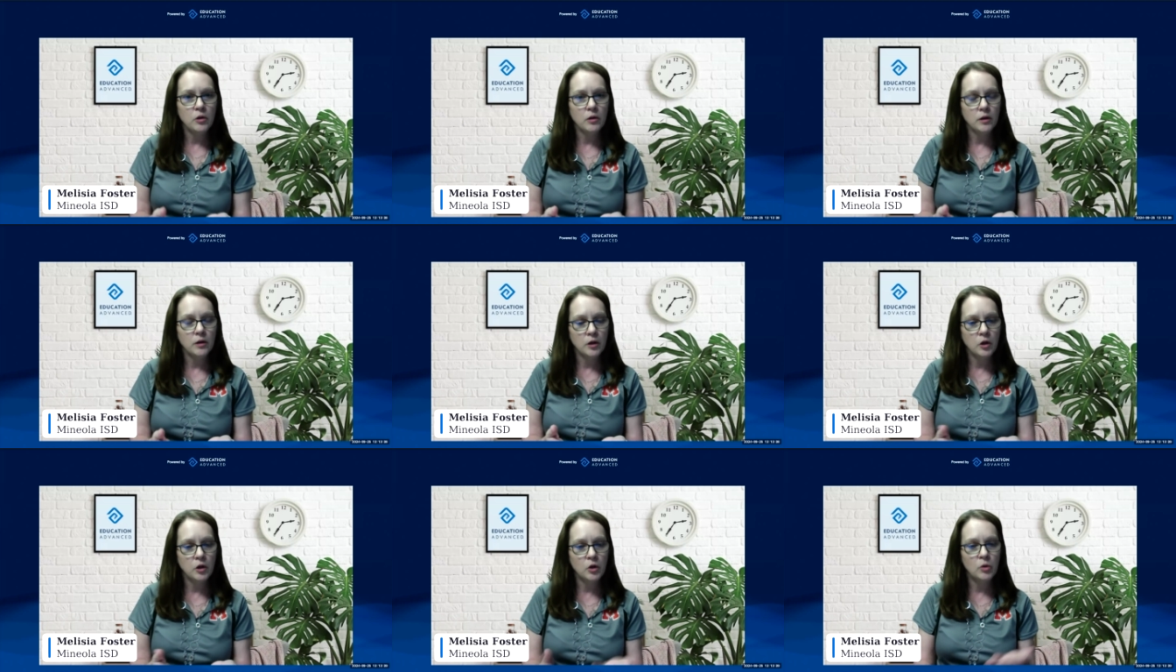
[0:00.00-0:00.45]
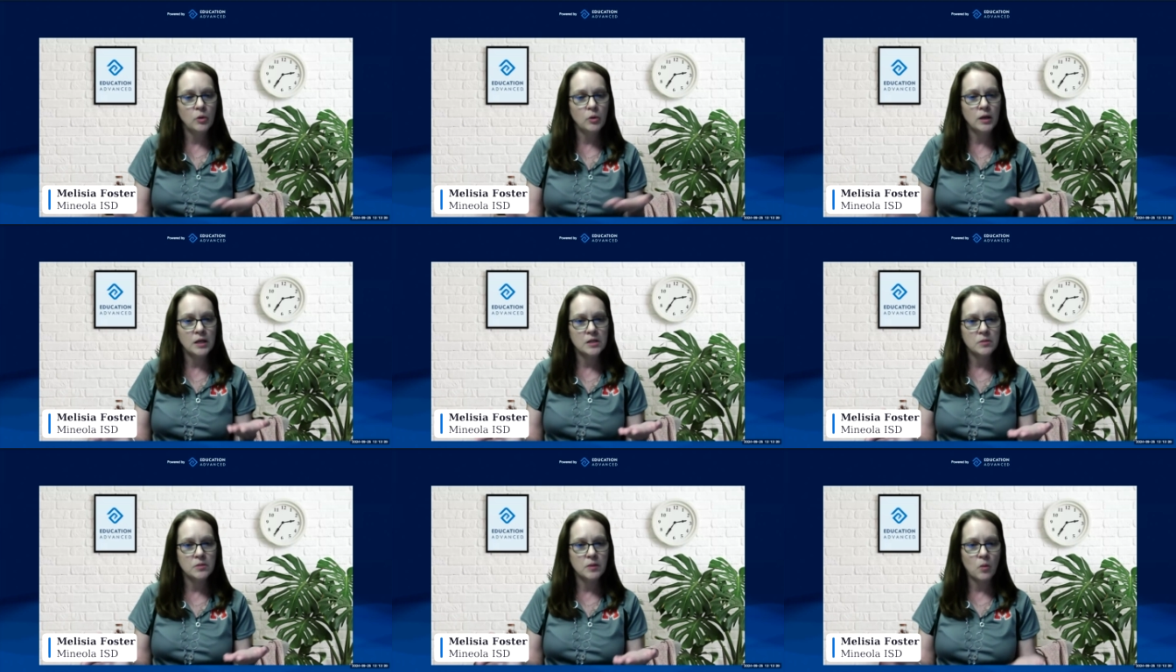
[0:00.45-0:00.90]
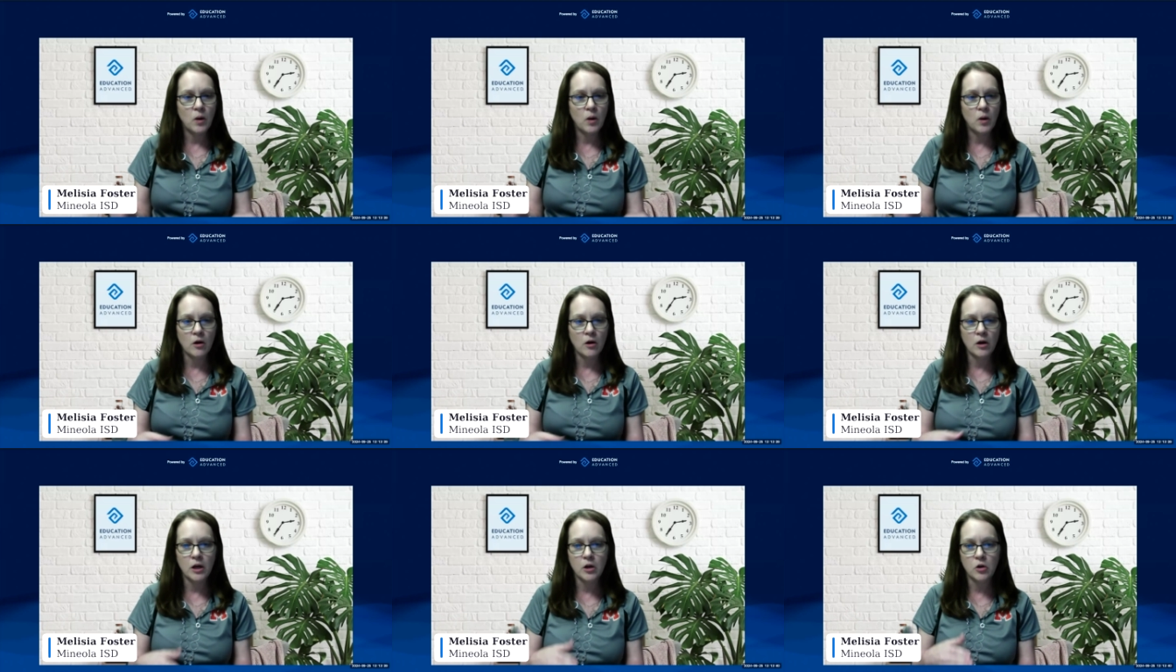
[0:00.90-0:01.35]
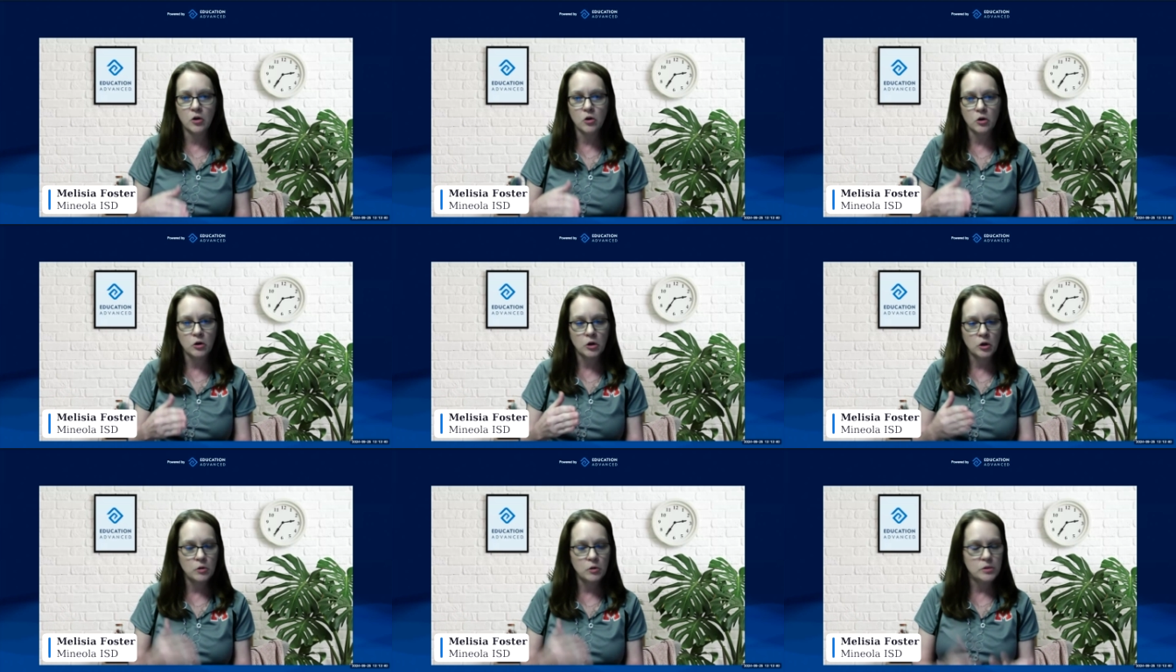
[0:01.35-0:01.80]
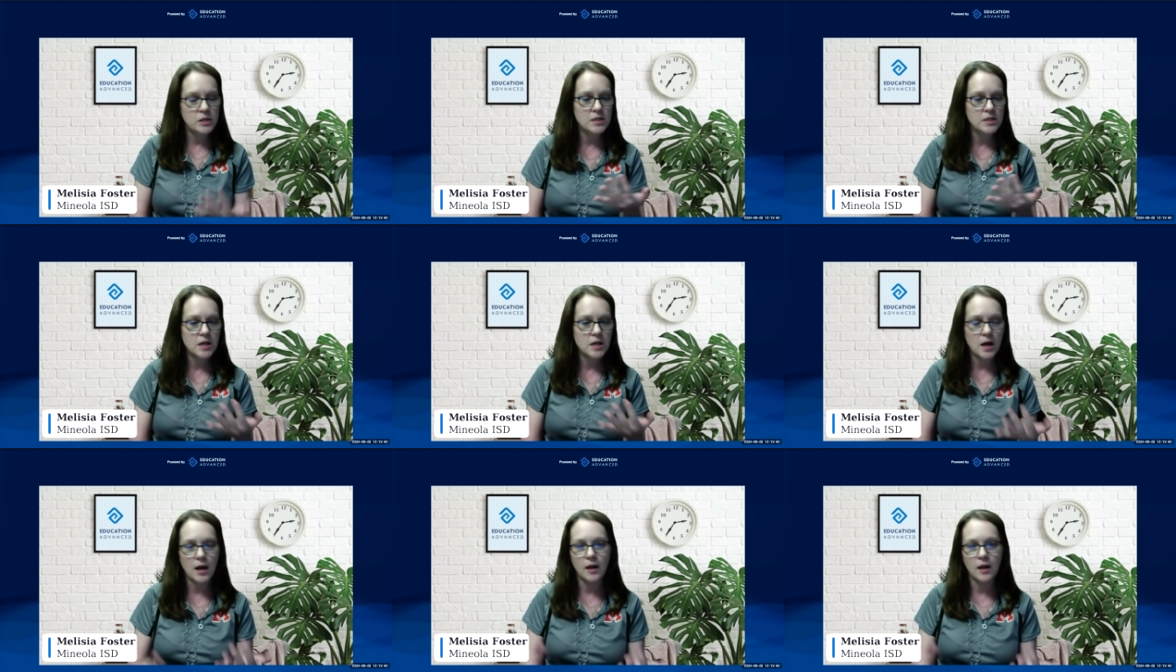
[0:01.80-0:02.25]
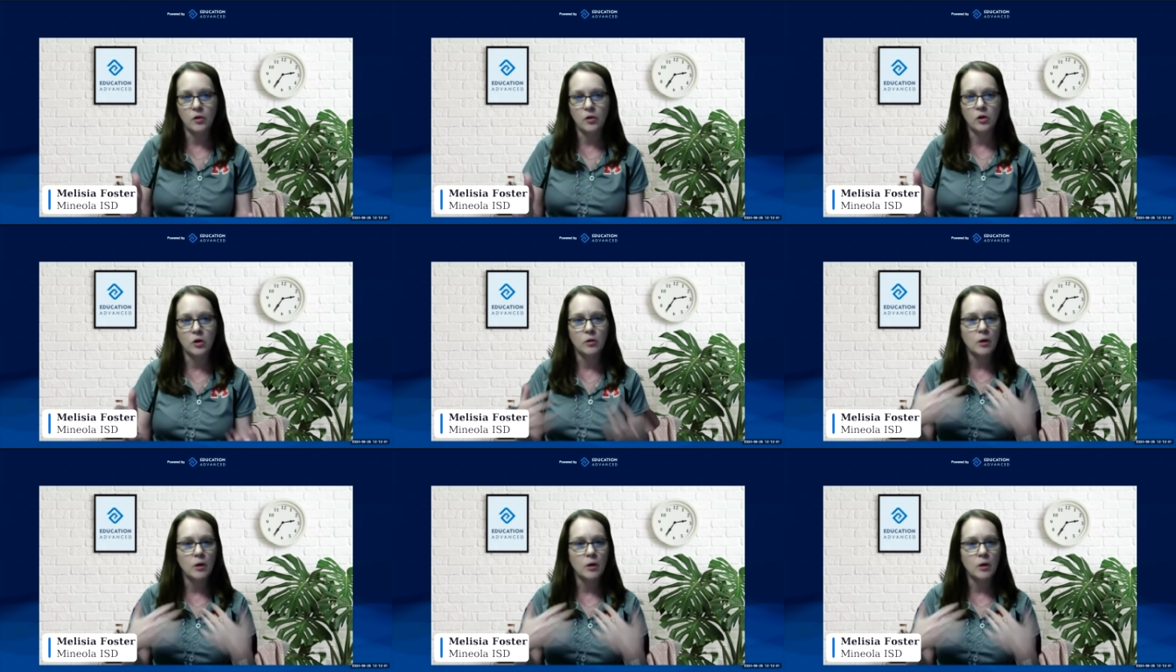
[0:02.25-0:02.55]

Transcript: you need to be wearing your UT Tyler,